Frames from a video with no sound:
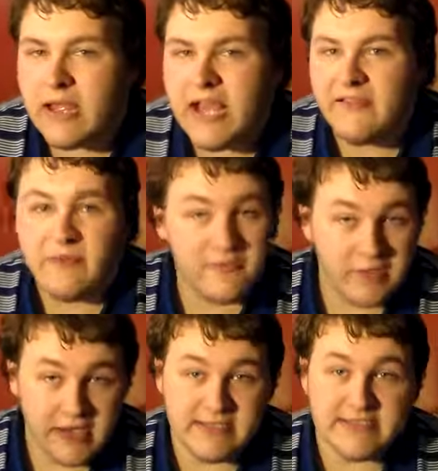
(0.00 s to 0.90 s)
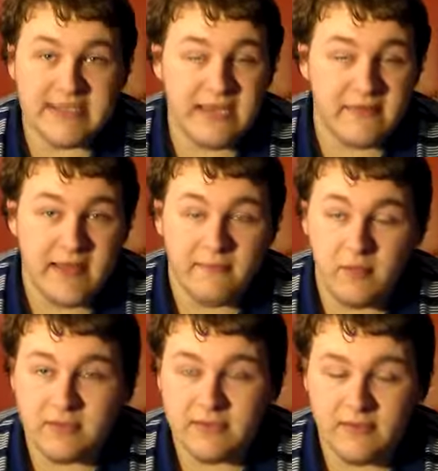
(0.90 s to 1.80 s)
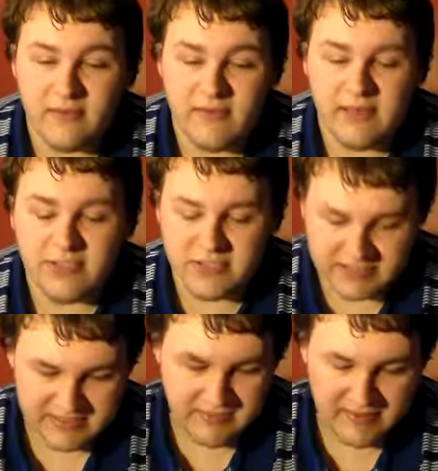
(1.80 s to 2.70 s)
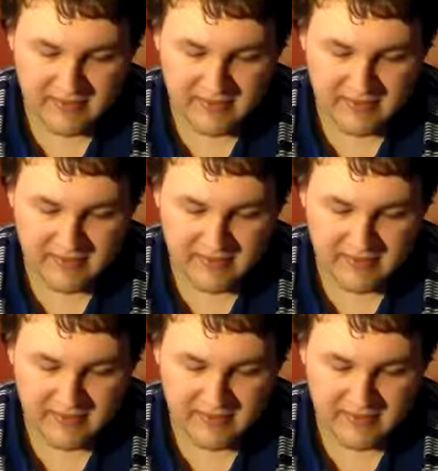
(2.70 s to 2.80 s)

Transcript: I've been forgetting to say that most and just my